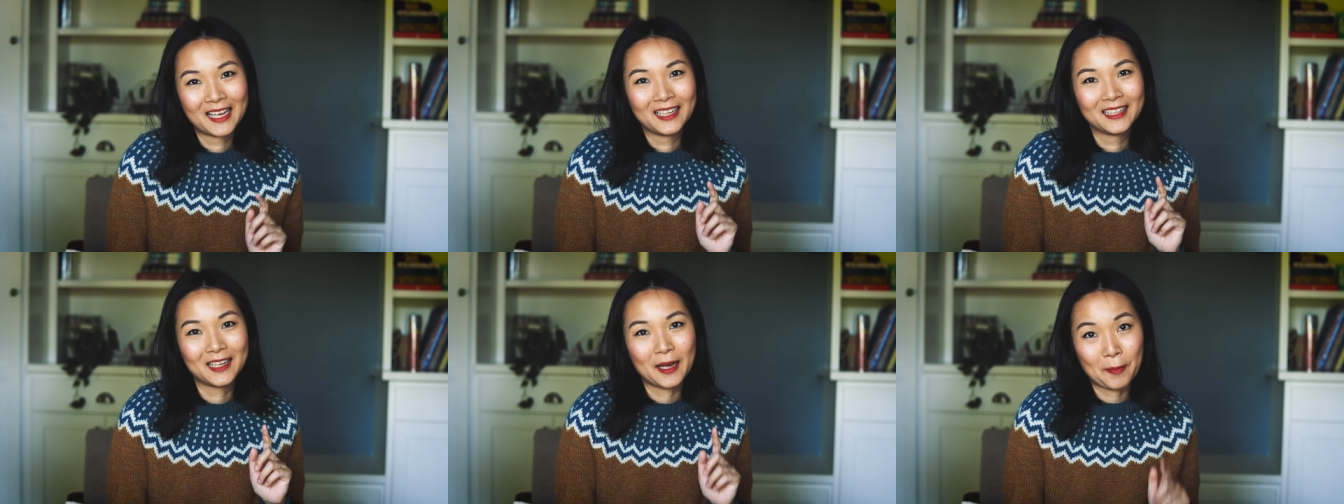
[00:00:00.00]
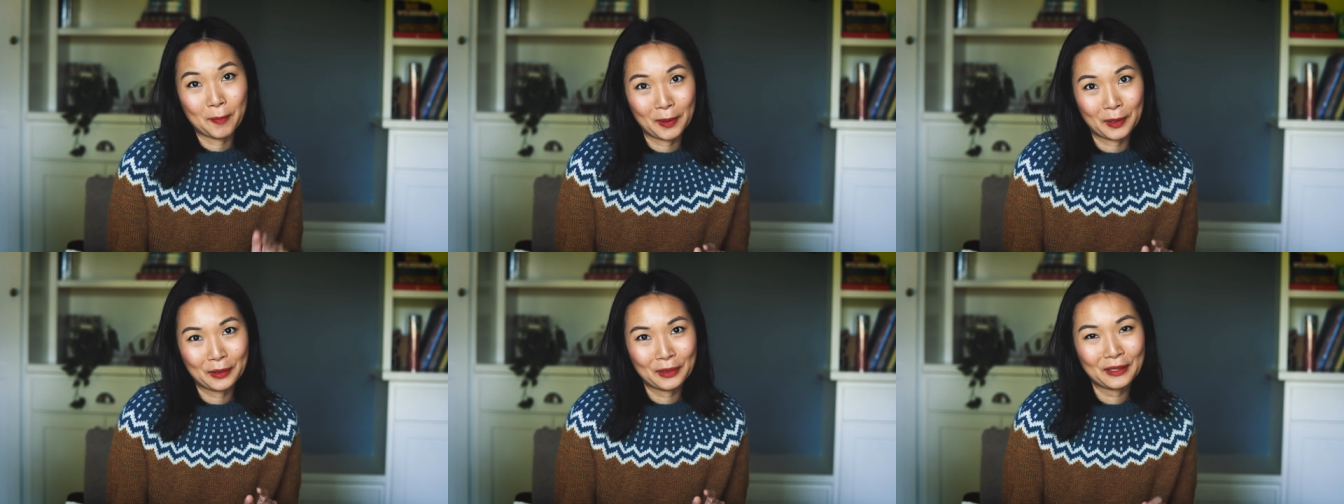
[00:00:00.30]
than a
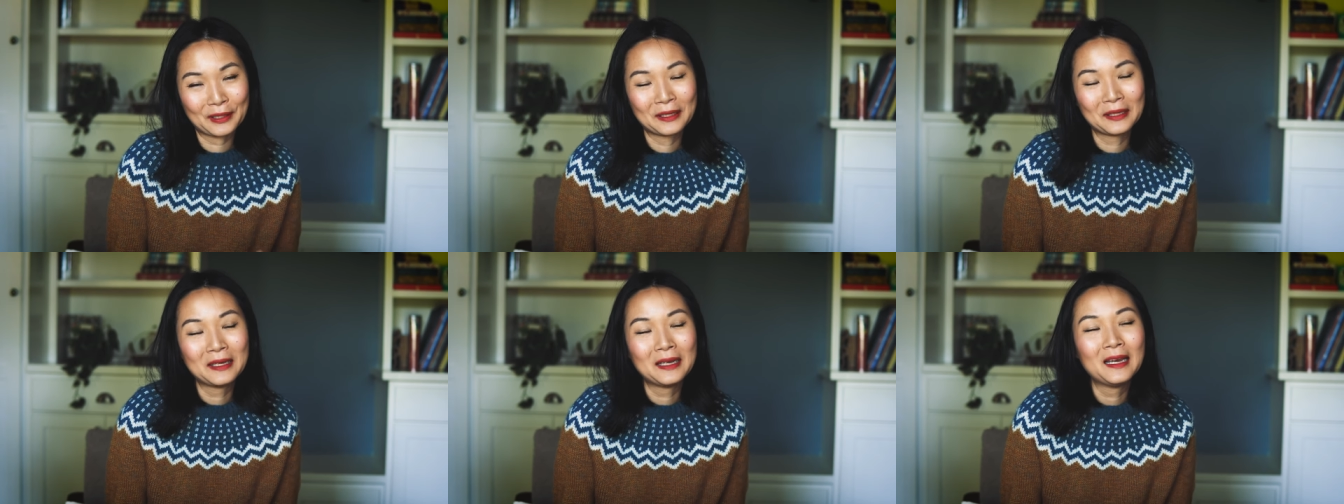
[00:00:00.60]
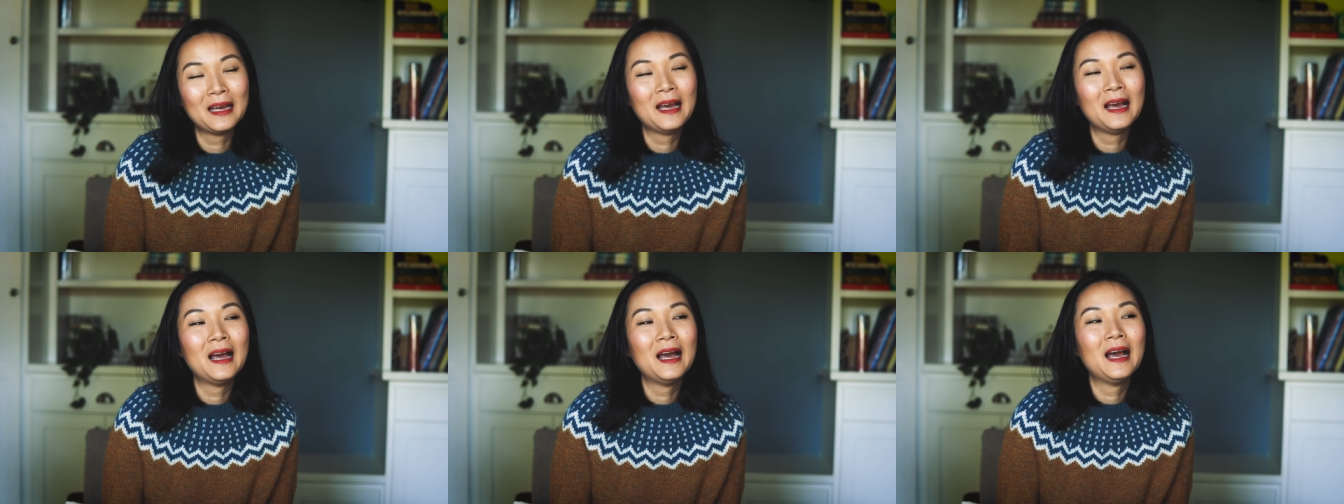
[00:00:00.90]
month,
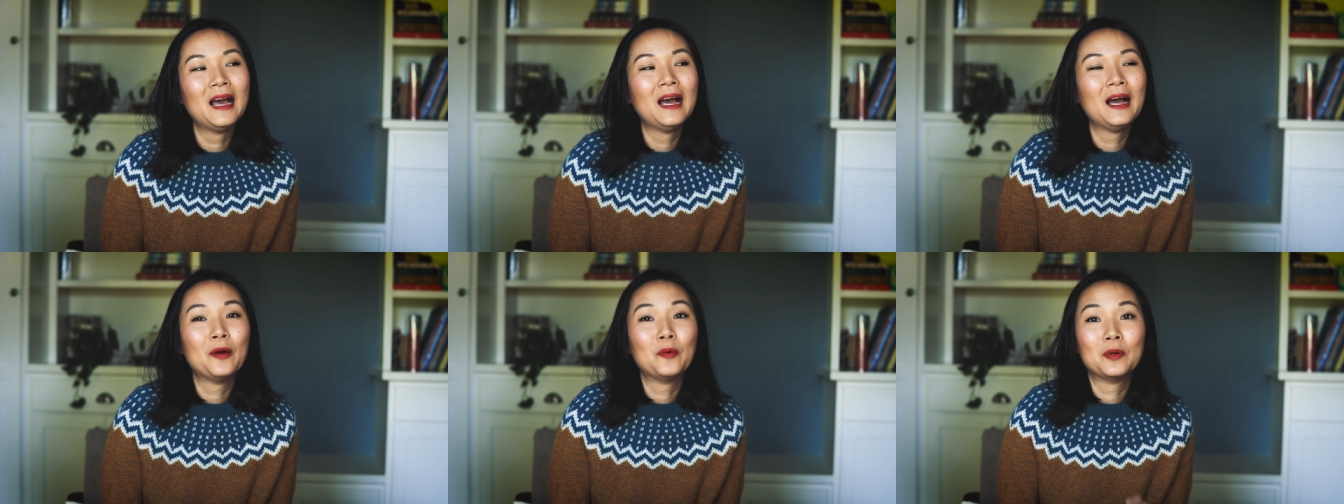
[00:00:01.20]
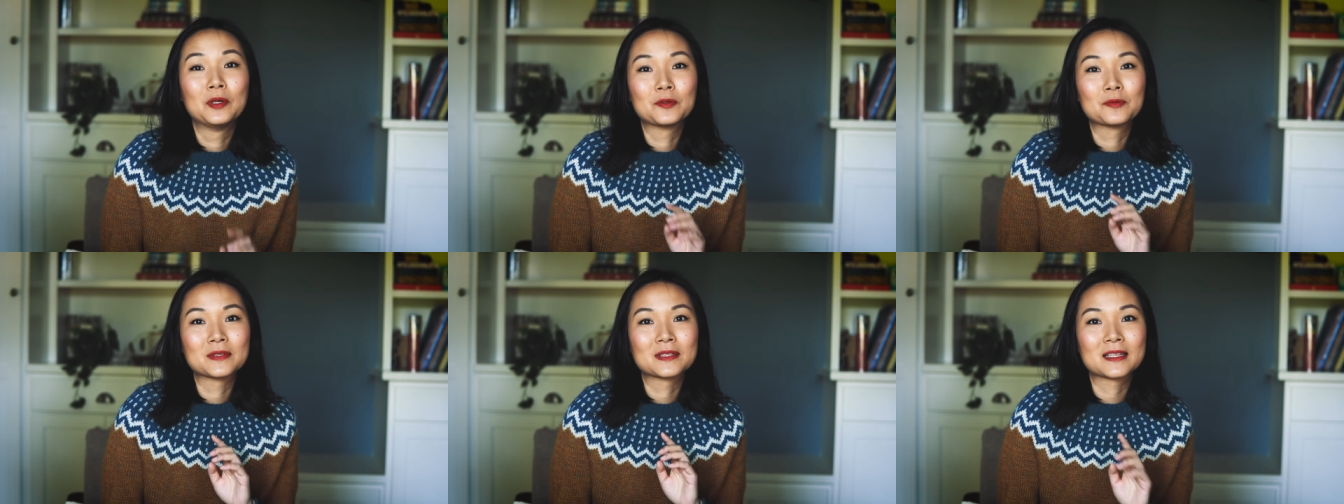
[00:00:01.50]

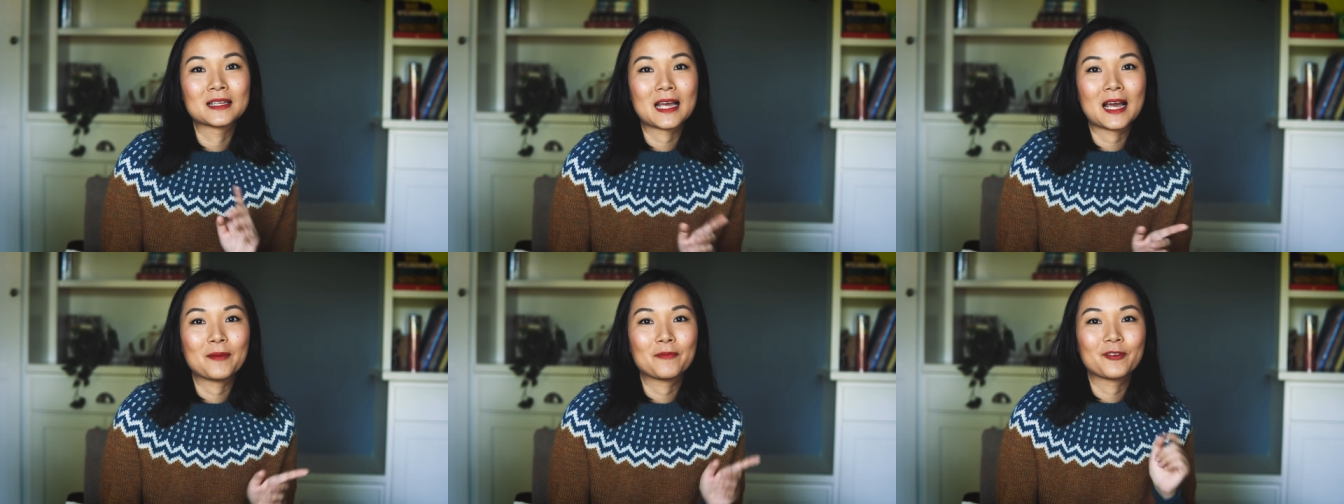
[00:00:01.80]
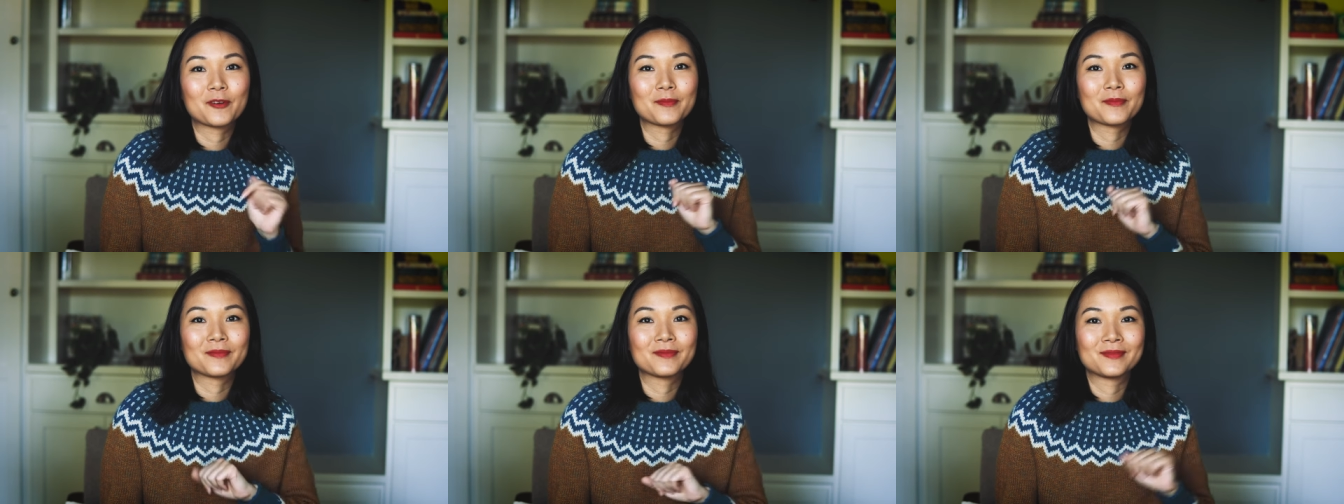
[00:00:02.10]
which was the gap
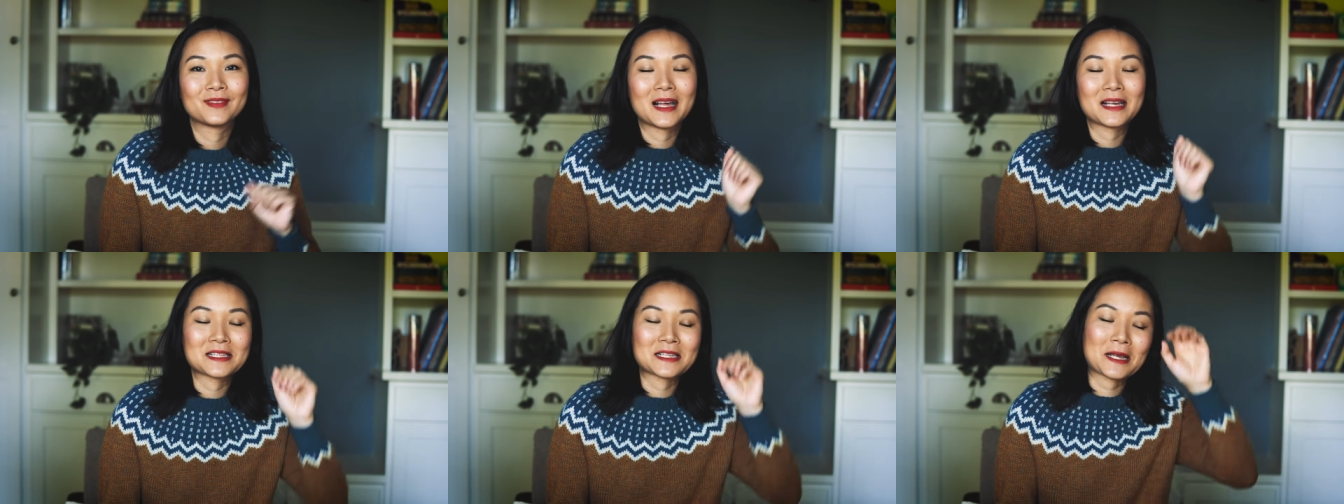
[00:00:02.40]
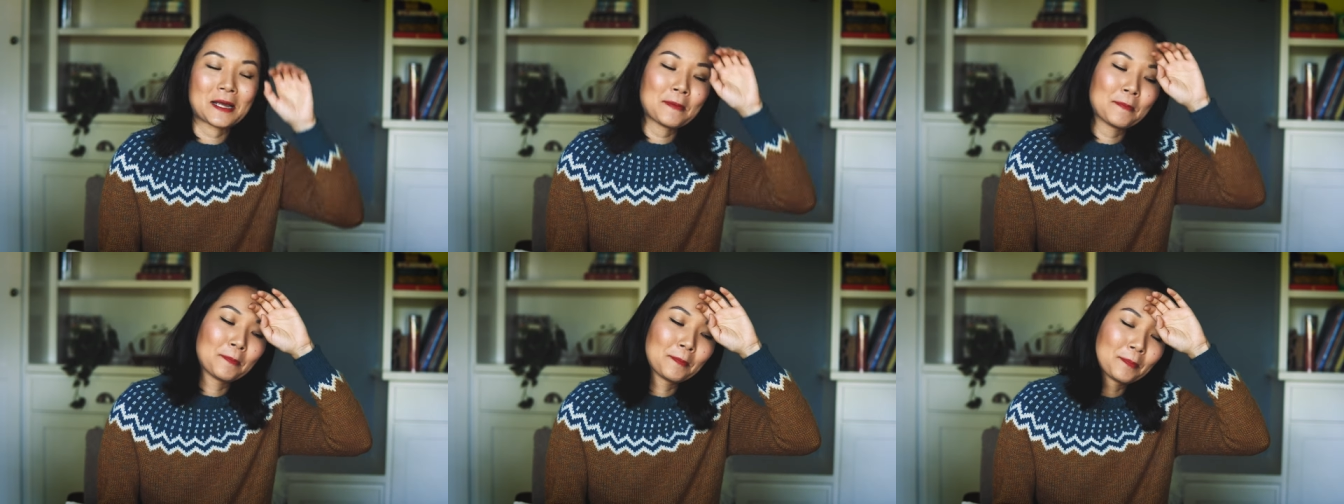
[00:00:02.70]
from last
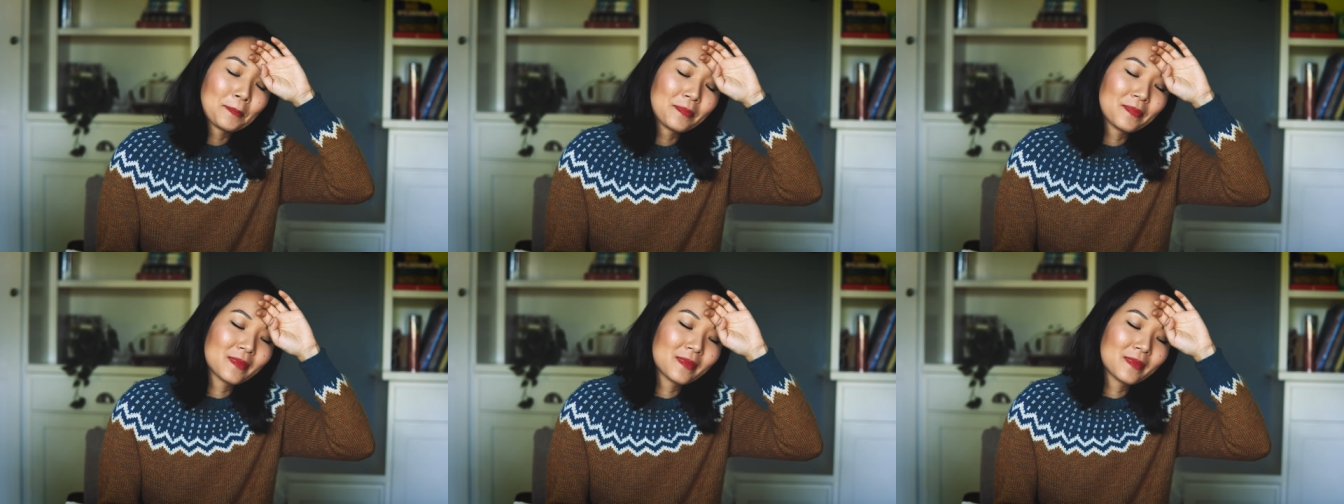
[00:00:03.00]
time.